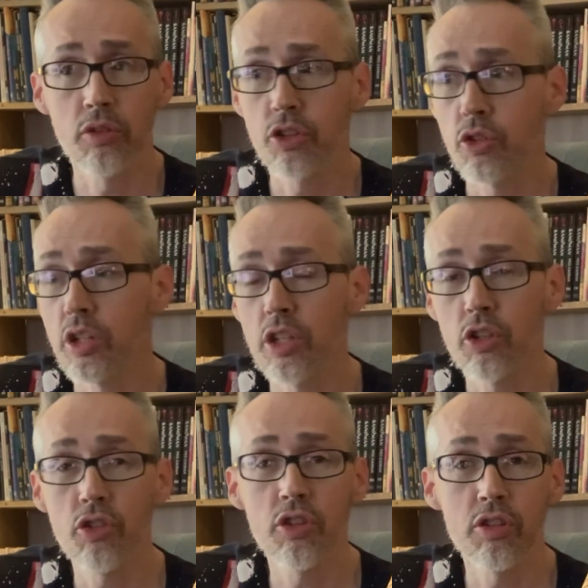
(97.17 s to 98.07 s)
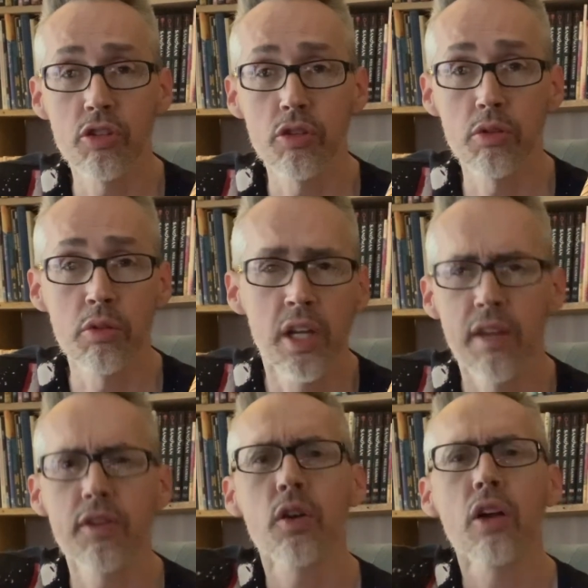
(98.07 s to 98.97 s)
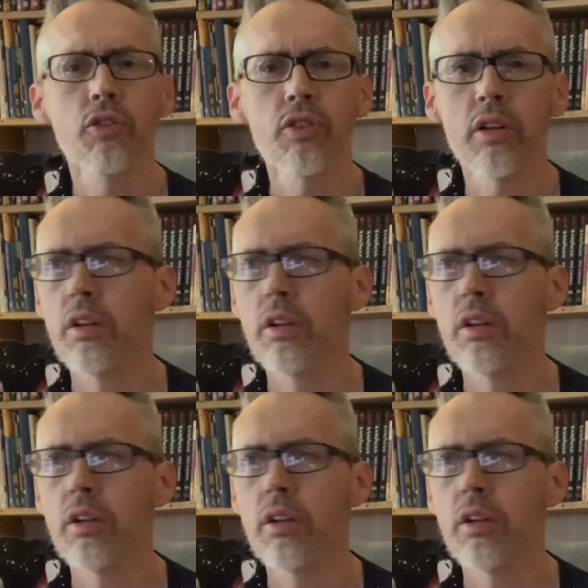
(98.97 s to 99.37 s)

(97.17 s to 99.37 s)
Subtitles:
So you can use it to, if you're out